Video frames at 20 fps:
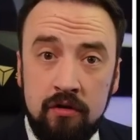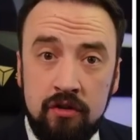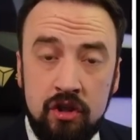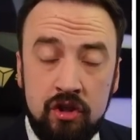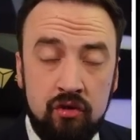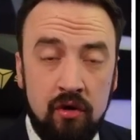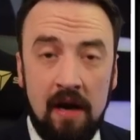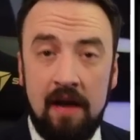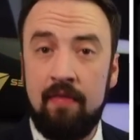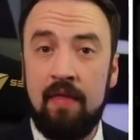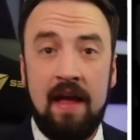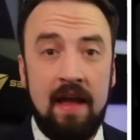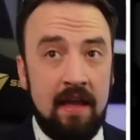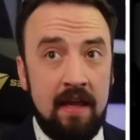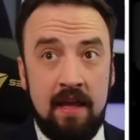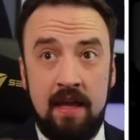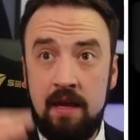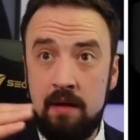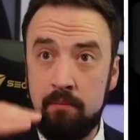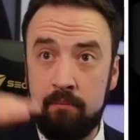to try and like
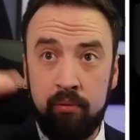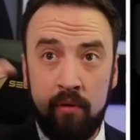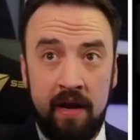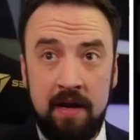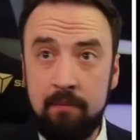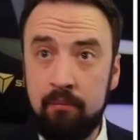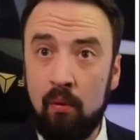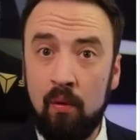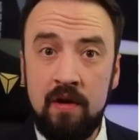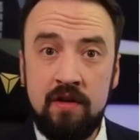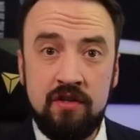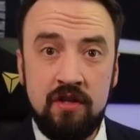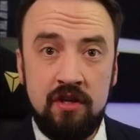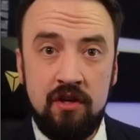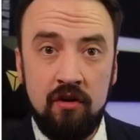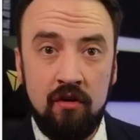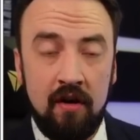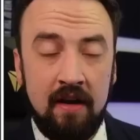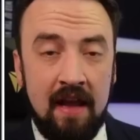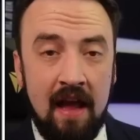hit breakpoints
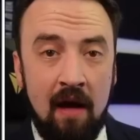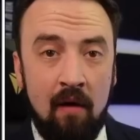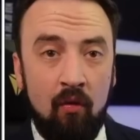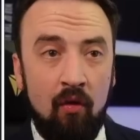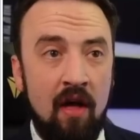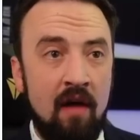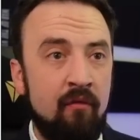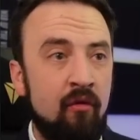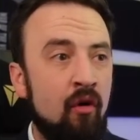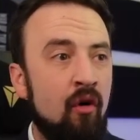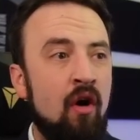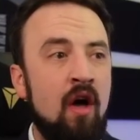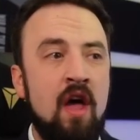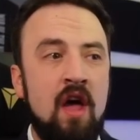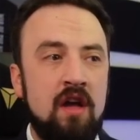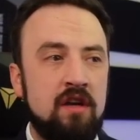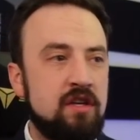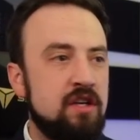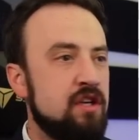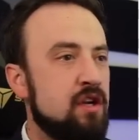in your account level
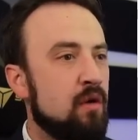to,